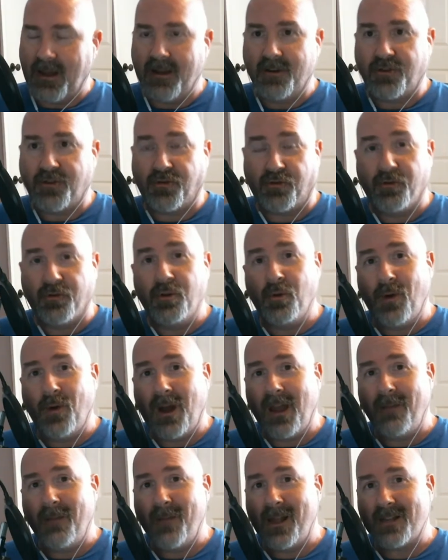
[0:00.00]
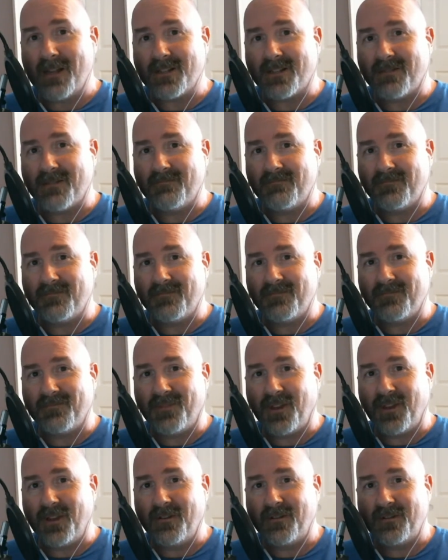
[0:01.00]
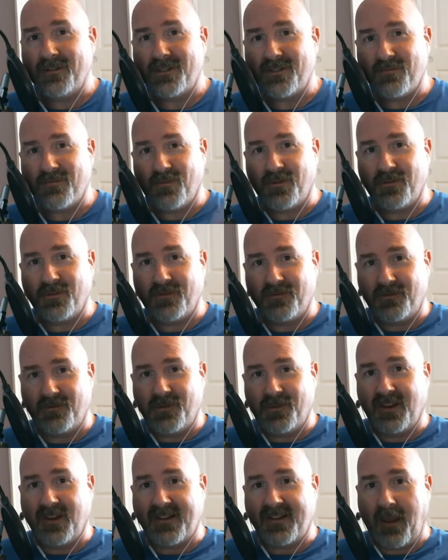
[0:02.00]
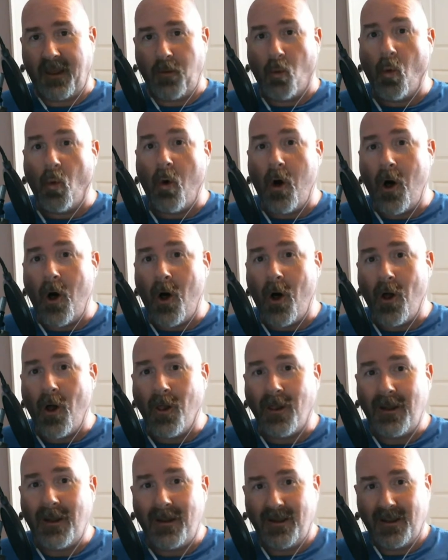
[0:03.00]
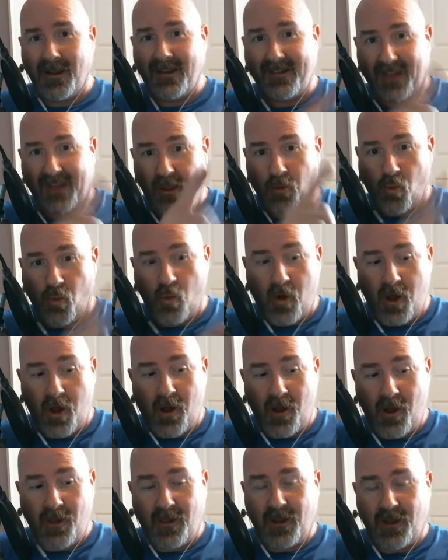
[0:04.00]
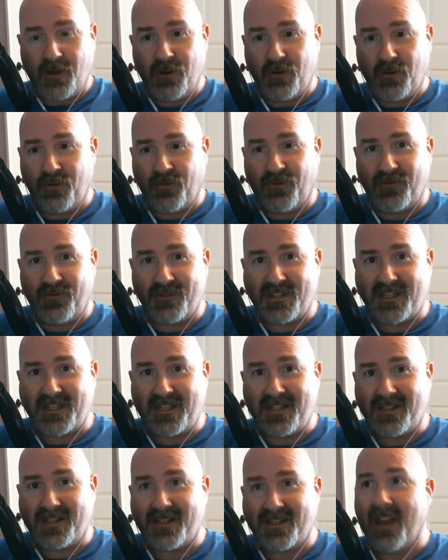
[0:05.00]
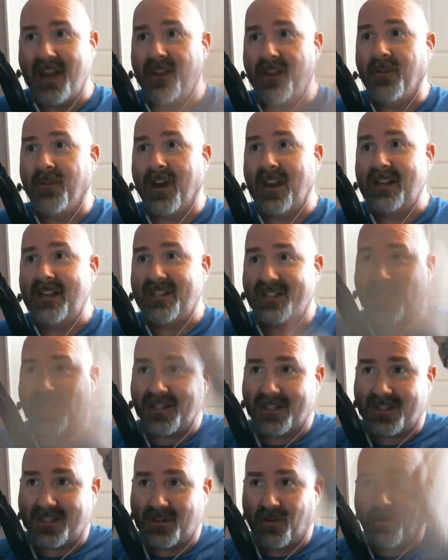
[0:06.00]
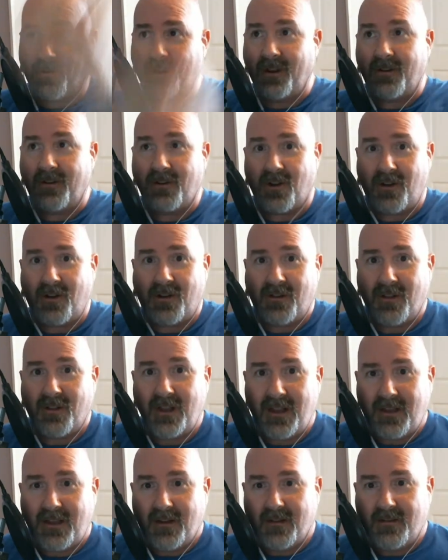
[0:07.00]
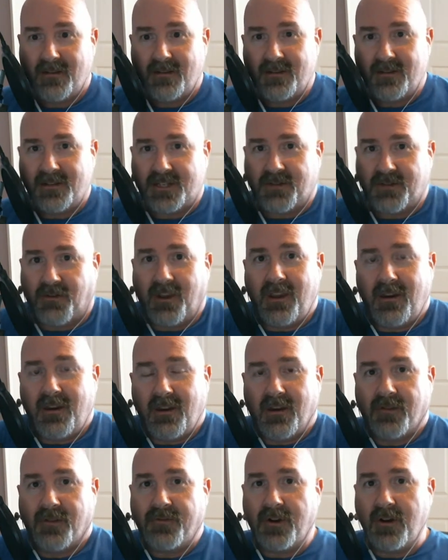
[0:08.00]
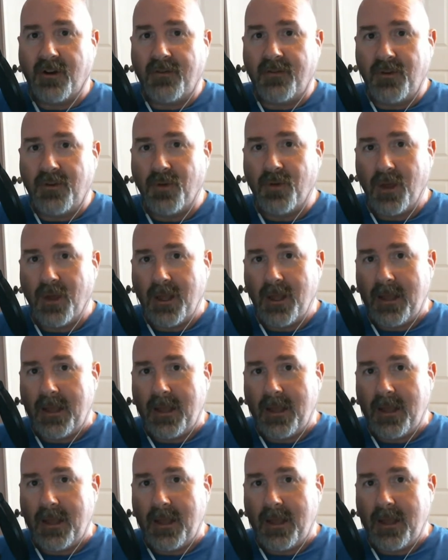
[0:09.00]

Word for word: true IMAX theaters where it's a wall of seats and you've got a 6-story tall screen in front of you.